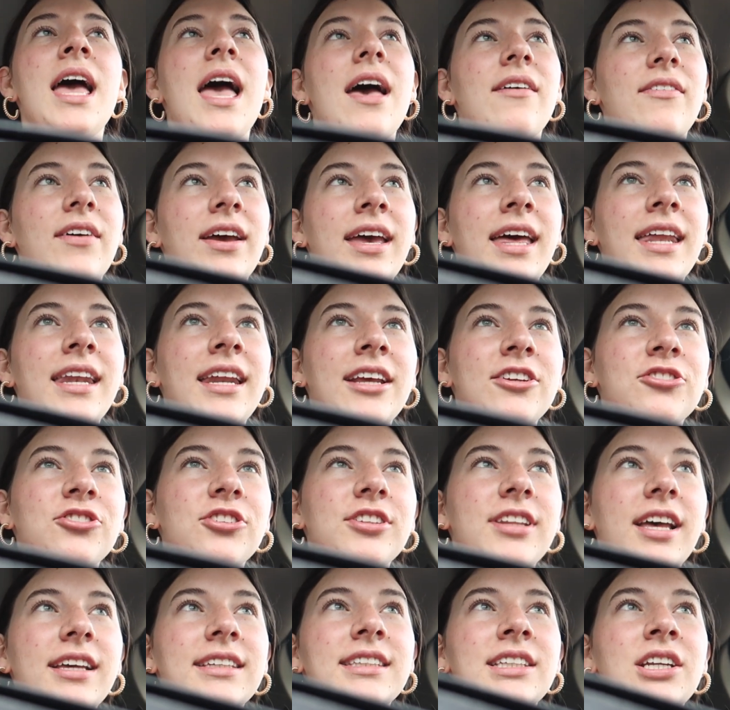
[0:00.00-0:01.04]
if I had an
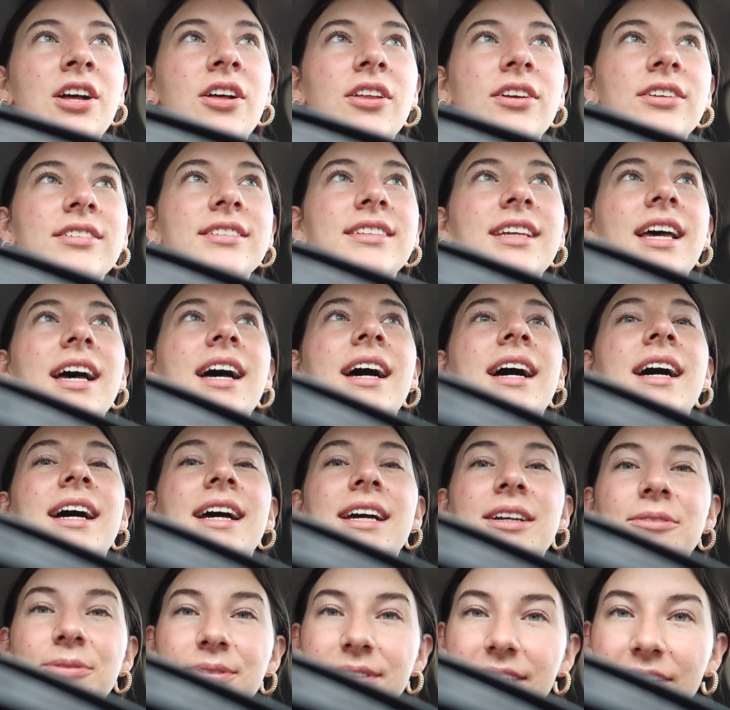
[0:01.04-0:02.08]
extra $1,000,
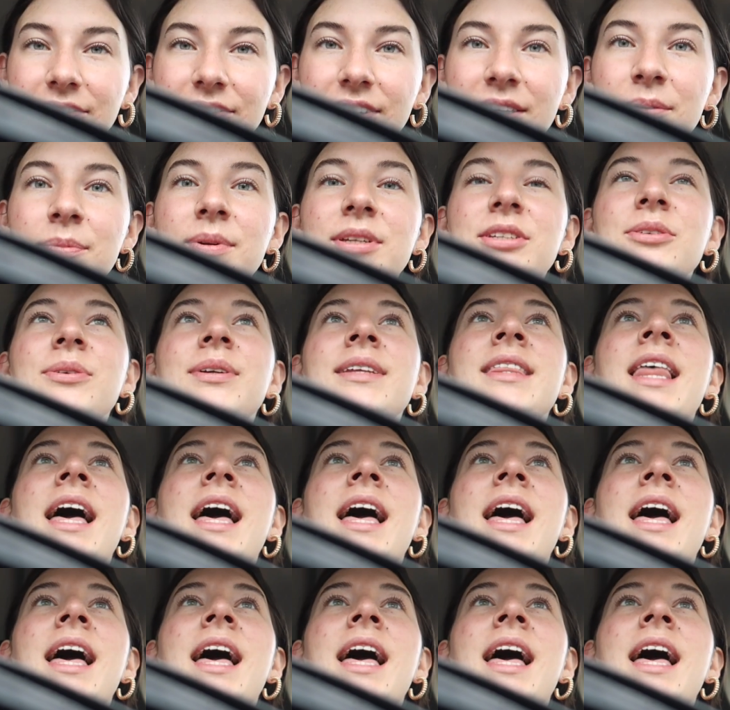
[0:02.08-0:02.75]
I would definitely be doing